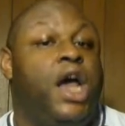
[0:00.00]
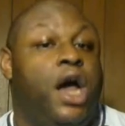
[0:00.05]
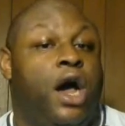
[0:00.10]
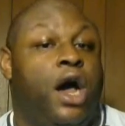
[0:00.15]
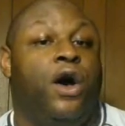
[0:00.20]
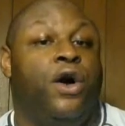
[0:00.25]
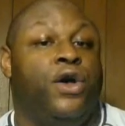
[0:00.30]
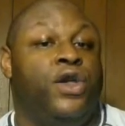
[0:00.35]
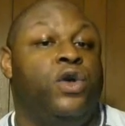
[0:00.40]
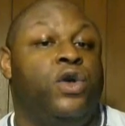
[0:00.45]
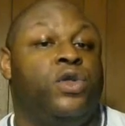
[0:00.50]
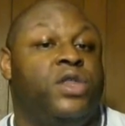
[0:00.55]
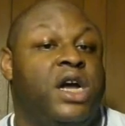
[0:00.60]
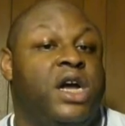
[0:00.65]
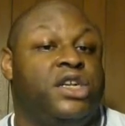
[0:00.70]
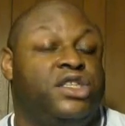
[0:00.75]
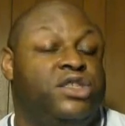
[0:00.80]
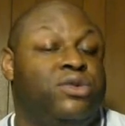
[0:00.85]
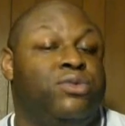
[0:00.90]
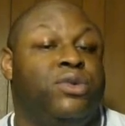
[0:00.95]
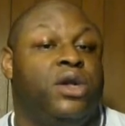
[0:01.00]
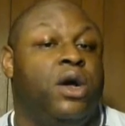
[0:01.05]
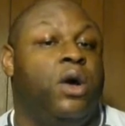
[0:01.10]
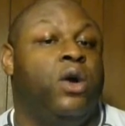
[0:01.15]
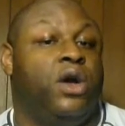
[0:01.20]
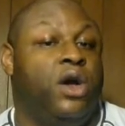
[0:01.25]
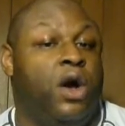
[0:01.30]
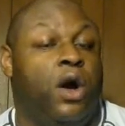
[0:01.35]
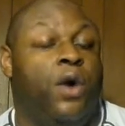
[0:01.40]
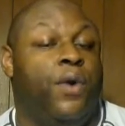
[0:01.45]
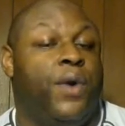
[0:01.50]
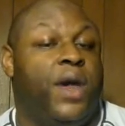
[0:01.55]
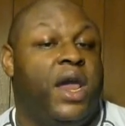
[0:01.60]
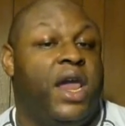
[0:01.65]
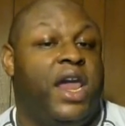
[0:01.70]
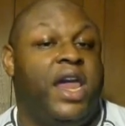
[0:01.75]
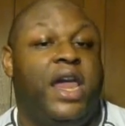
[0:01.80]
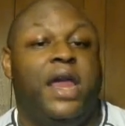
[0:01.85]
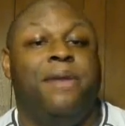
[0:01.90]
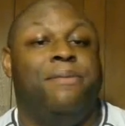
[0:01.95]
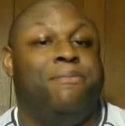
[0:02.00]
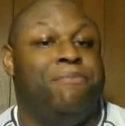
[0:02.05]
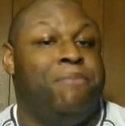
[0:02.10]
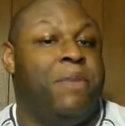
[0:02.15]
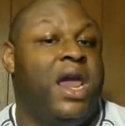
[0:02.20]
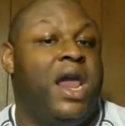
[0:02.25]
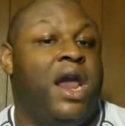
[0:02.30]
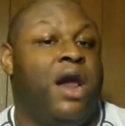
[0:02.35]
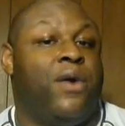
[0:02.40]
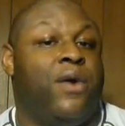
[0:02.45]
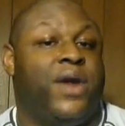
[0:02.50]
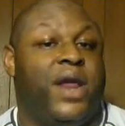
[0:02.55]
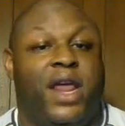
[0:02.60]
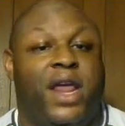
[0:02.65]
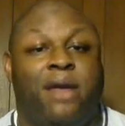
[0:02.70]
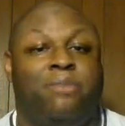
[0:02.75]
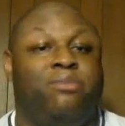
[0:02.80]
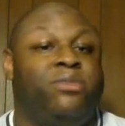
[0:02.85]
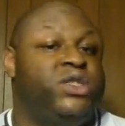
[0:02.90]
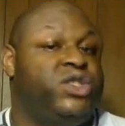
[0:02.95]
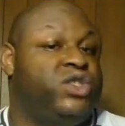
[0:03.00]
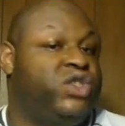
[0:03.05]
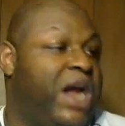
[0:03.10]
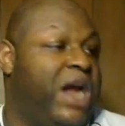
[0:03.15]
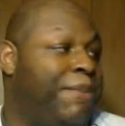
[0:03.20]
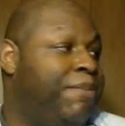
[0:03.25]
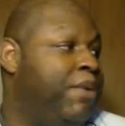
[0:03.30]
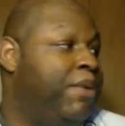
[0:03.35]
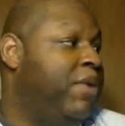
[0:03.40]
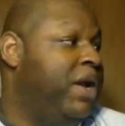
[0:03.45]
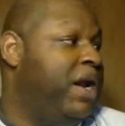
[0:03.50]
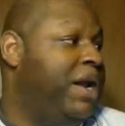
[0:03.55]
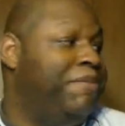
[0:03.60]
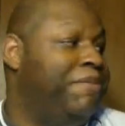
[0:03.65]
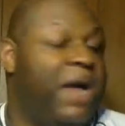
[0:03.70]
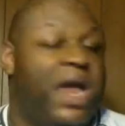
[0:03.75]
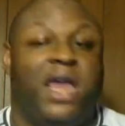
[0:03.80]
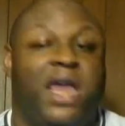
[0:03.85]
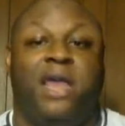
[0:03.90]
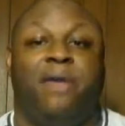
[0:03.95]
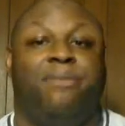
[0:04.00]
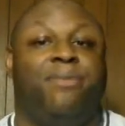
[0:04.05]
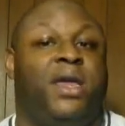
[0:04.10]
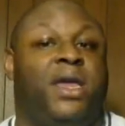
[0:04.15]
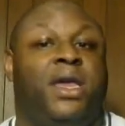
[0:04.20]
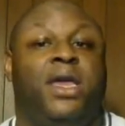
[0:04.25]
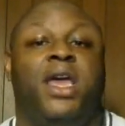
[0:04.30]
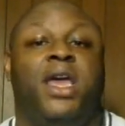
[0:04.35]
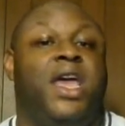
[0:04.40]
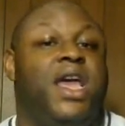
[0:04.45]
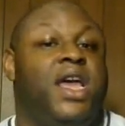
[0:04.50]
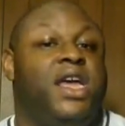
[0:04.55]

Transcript: Oh, you thought you was gonna go in, marry him, trap him with a baby,